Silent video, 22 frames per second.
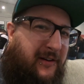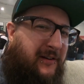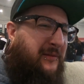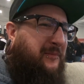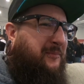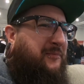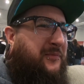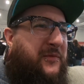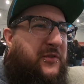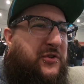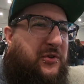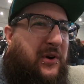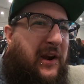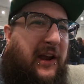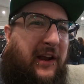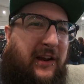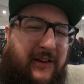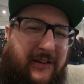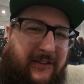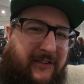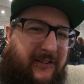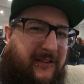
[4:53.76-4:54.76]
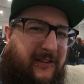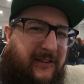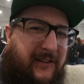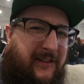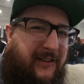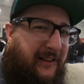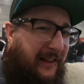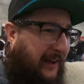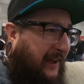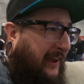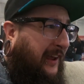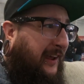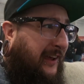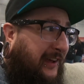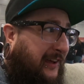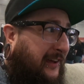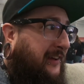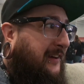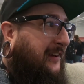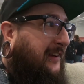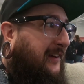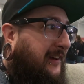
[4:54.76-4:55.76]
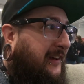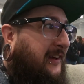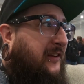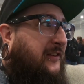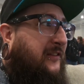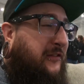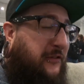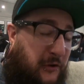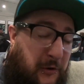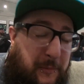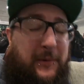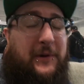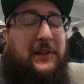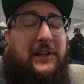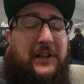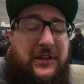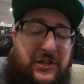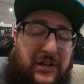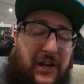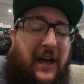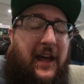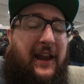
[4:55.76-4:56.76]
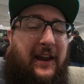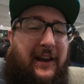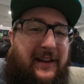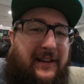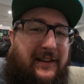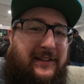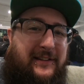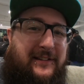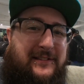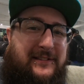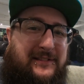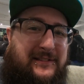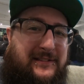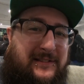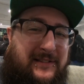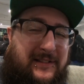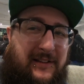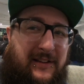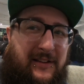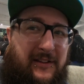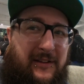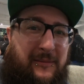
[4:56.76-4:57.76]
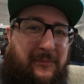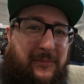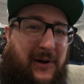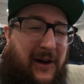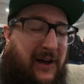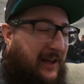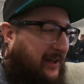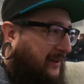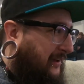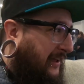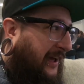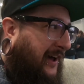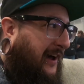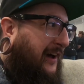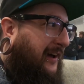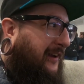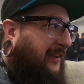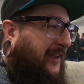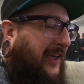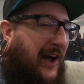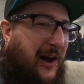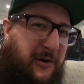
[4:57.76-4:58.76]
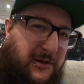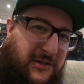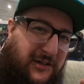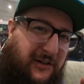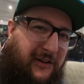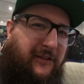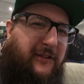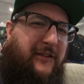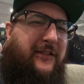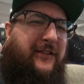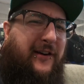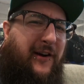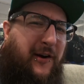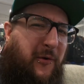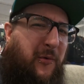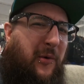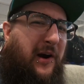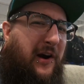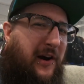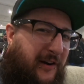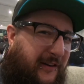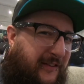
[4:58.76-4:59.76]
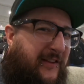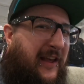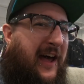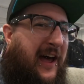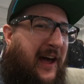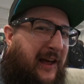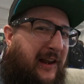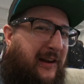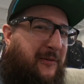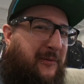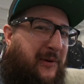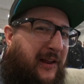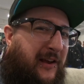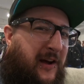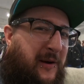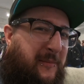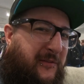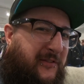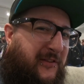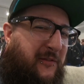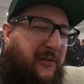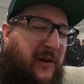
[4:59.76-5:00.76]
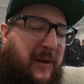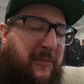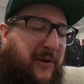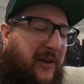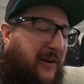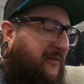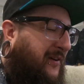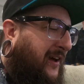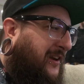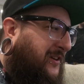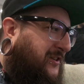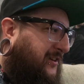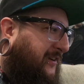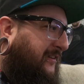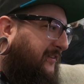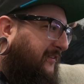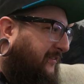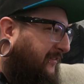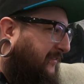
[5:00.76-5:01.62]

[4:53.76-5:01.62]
and drinks. Like, super legit. But yeah, couches are where it's at when it comes to vape conventions.